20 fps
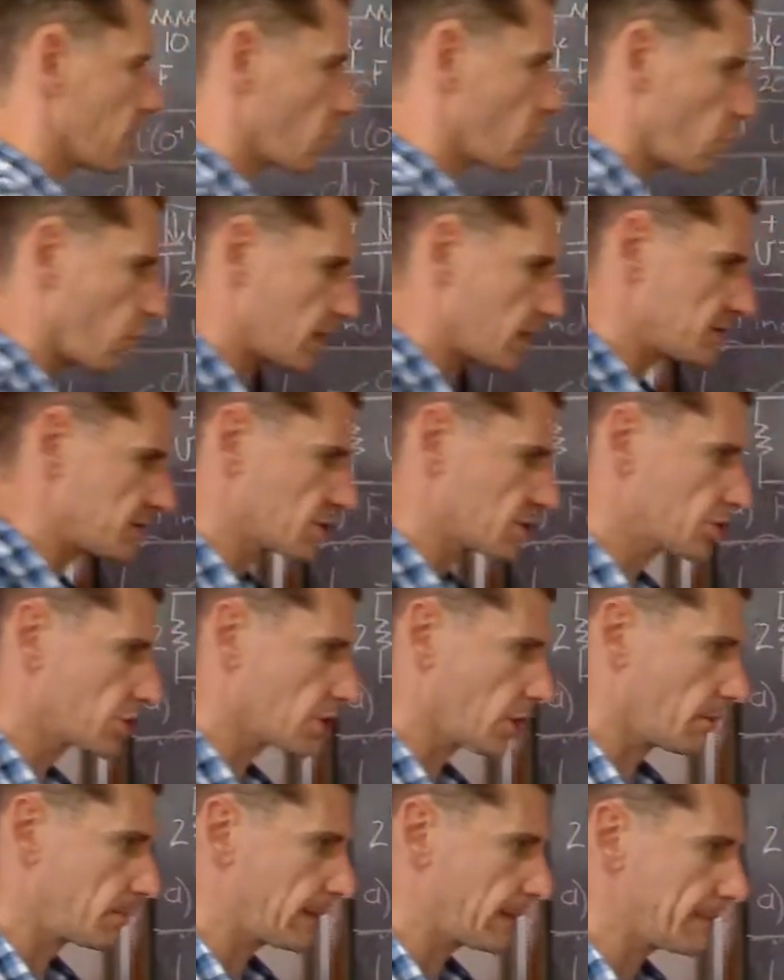rising
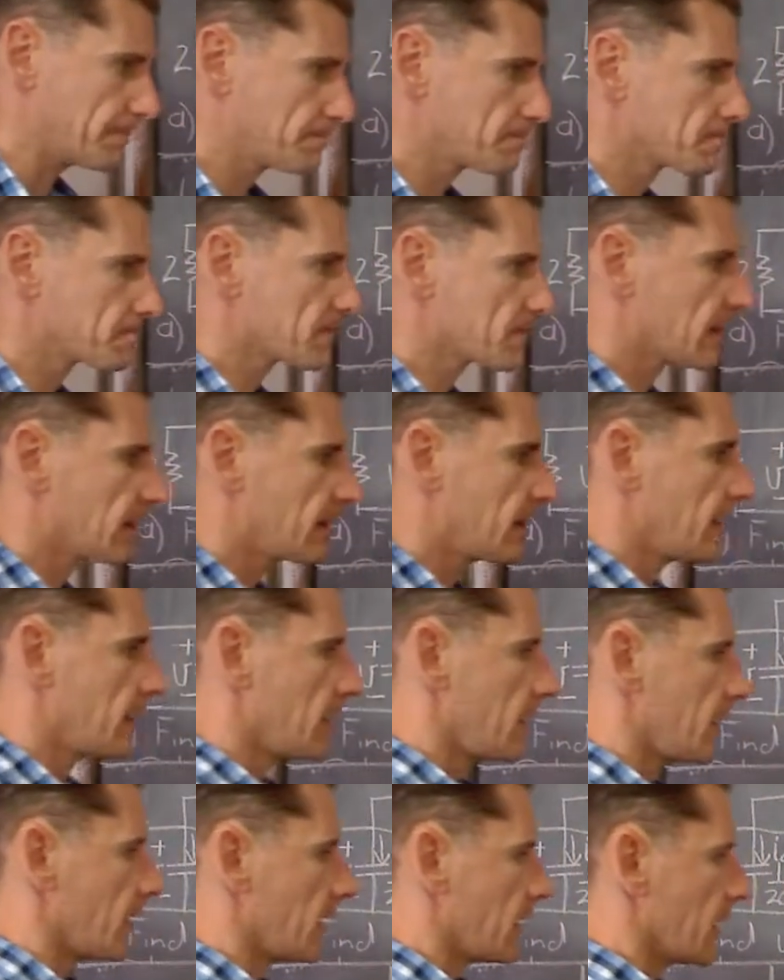sharply.
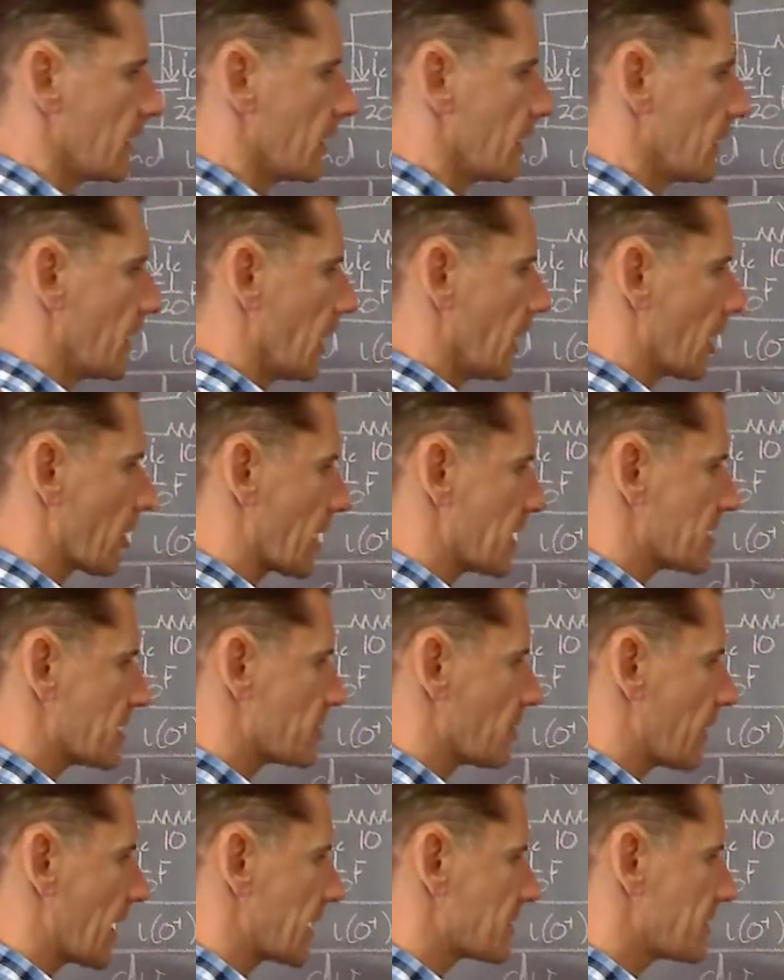Okay,
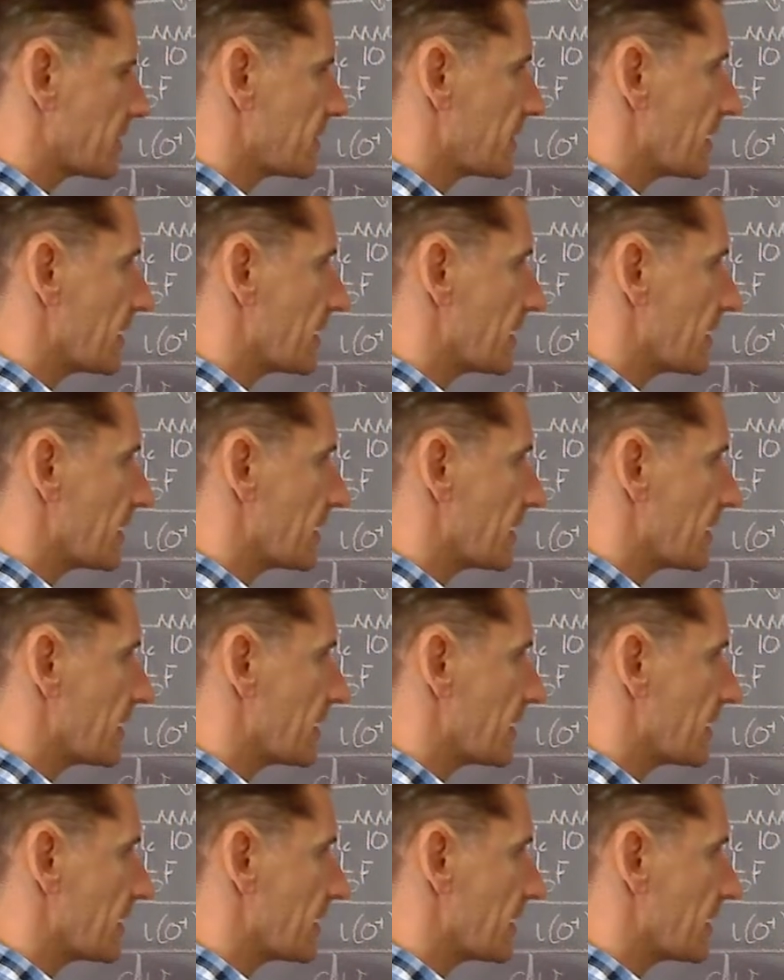so that's the